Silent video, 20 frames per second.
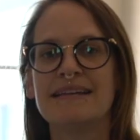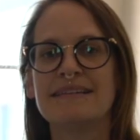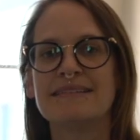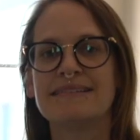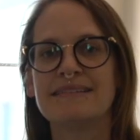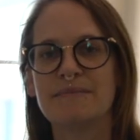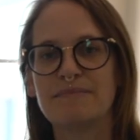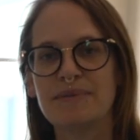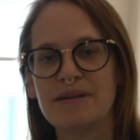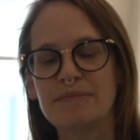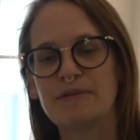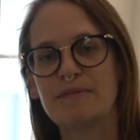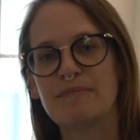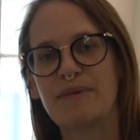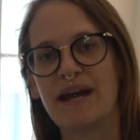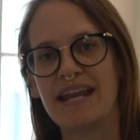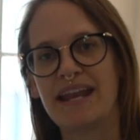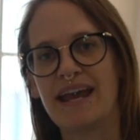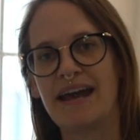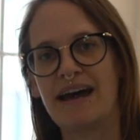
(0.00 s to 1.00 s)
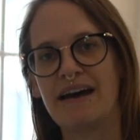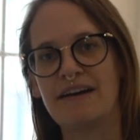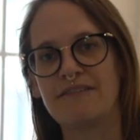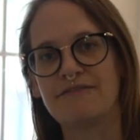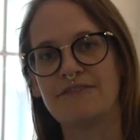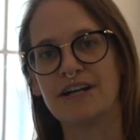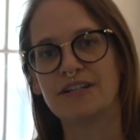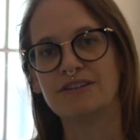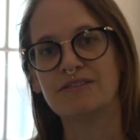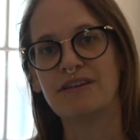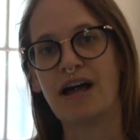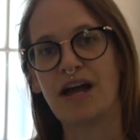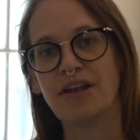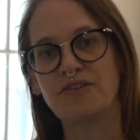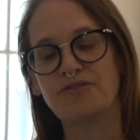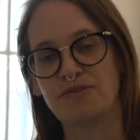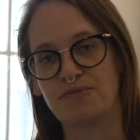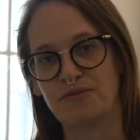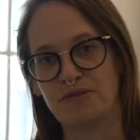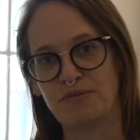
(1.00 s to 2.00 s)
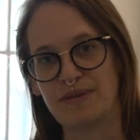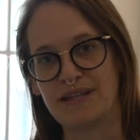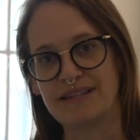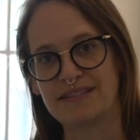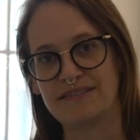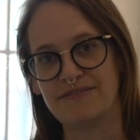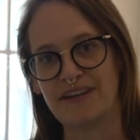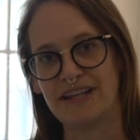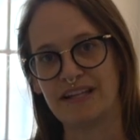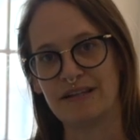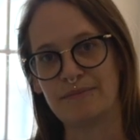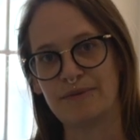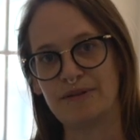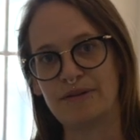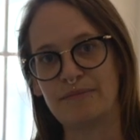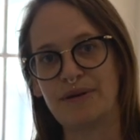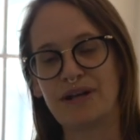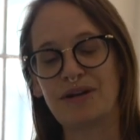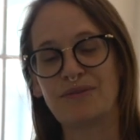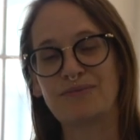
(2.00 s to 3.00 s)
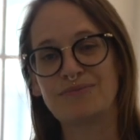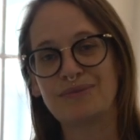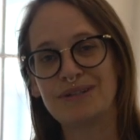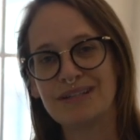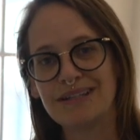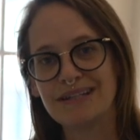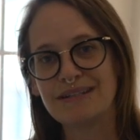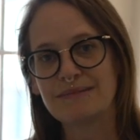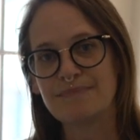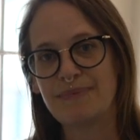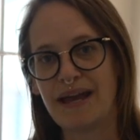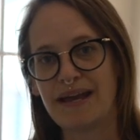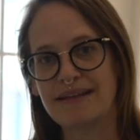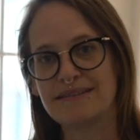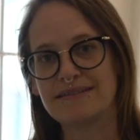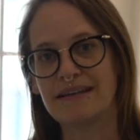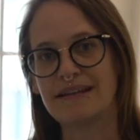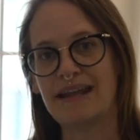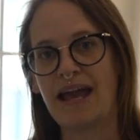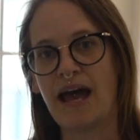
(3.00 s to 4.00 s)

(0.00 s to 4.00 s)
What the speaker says: Some people might have a laundry room that's available, but it really depends on